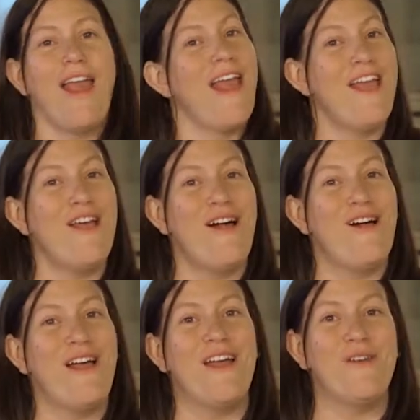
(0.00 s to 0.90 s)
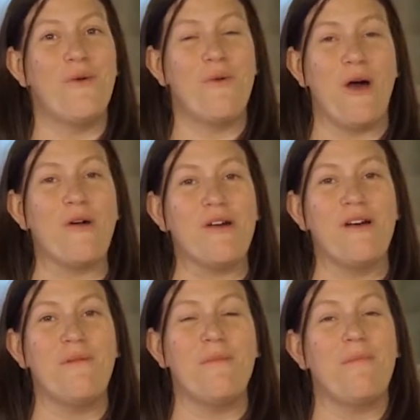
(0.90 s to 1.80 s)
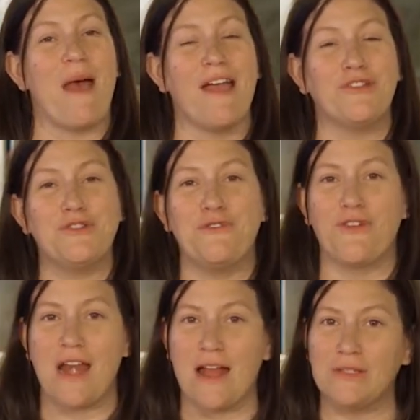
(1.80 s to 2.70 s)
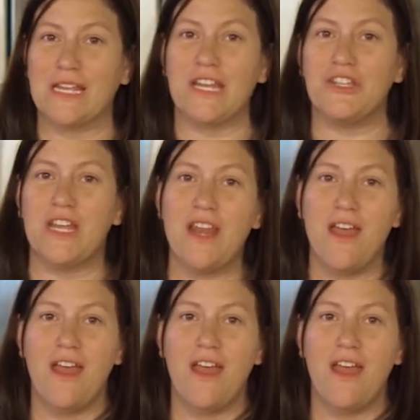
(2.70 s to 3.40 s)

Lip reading: Hey y'all, and welcome back to Freight House Kitchen.